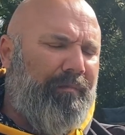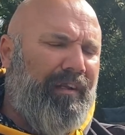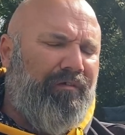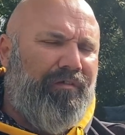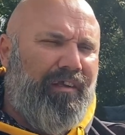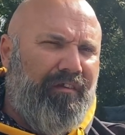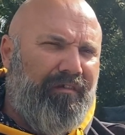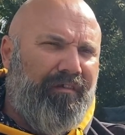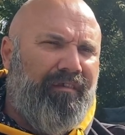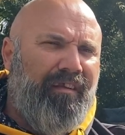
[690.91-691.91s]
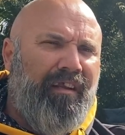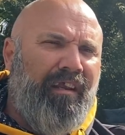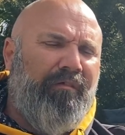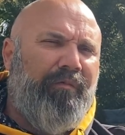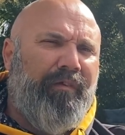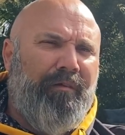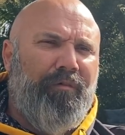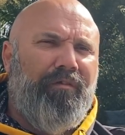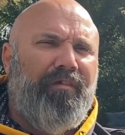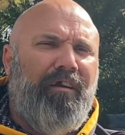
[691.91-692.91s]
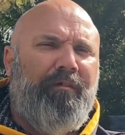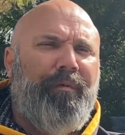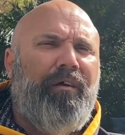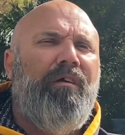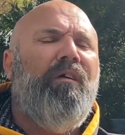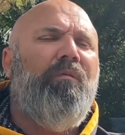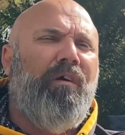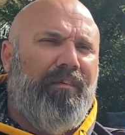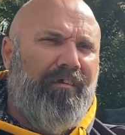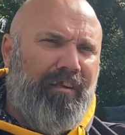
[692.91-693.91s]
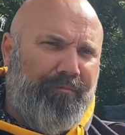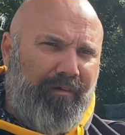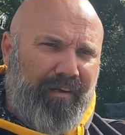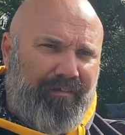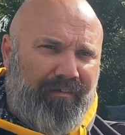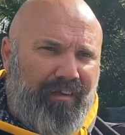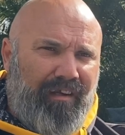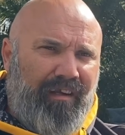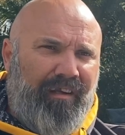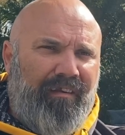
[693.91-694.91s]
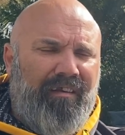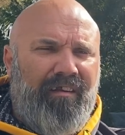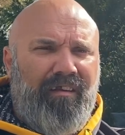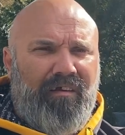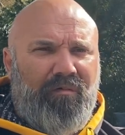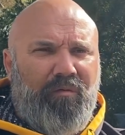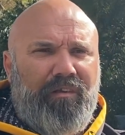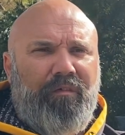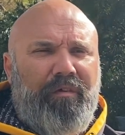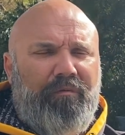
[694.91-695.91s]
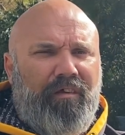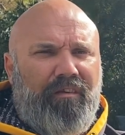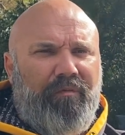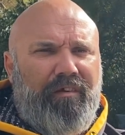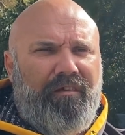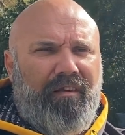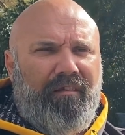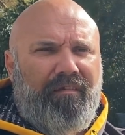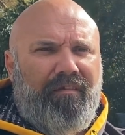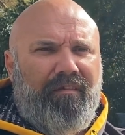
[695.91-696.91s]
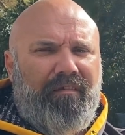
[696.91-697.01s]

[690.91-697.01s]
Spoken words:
and also just hearing from them also about what their aspirations are and what the vision is.